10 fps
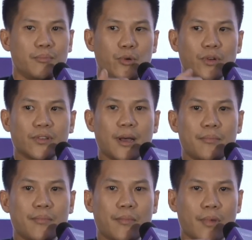put
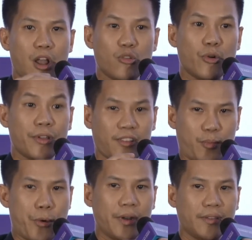some global
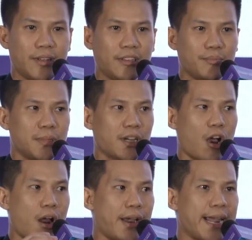experiences, but
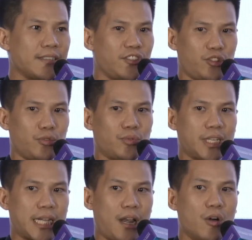connect to
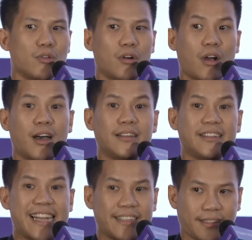the local
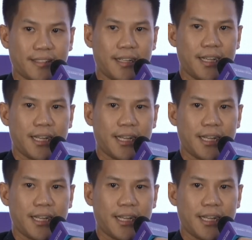context